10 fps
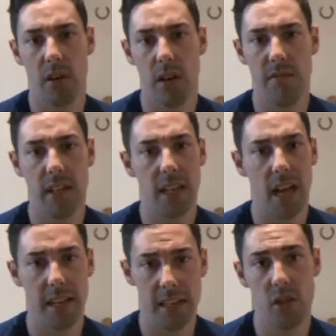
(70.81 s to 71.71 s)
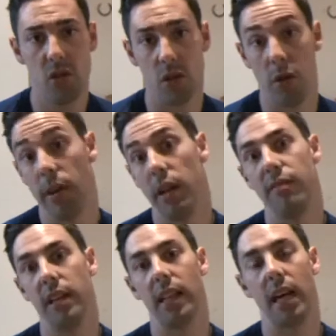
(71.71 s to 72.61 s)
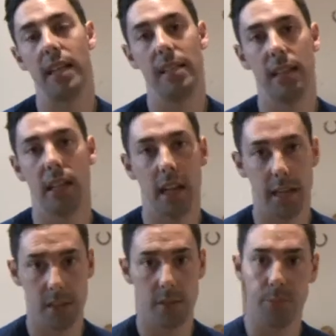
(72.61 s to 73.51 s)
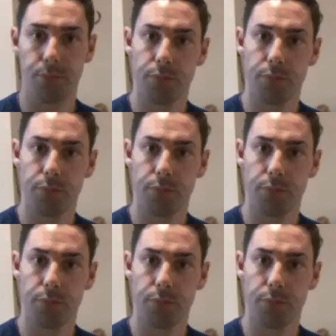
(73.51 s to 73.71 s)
And I think that is true, and I think that is the case.